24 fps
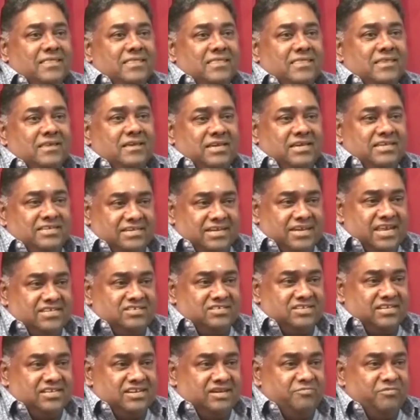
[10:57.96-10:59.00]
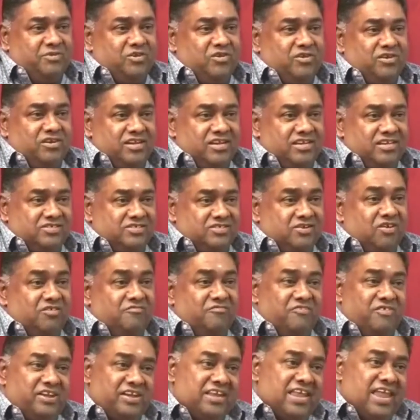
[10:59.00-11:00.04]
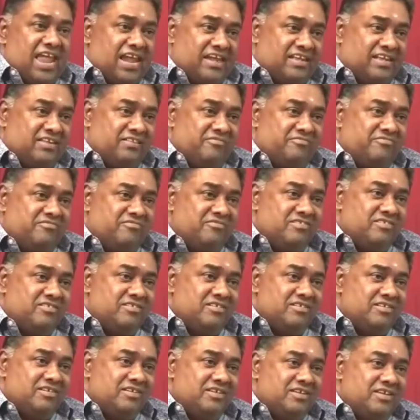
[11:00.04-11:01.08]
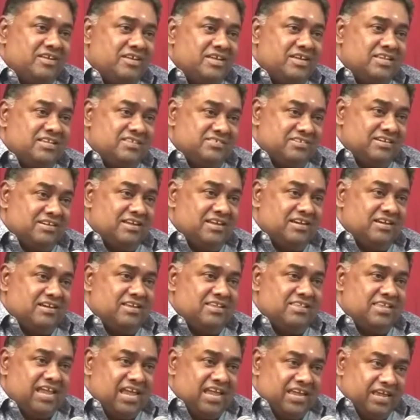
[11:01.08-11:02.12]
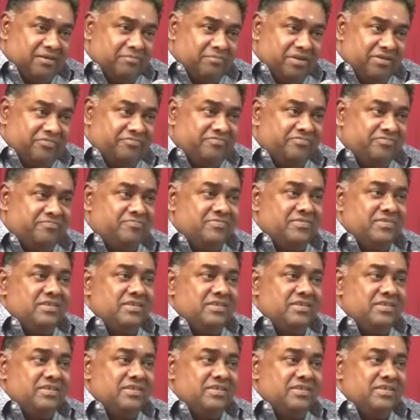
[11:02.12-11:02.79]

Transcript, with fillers: the international community has got very active in Sri Lanka, the IMF,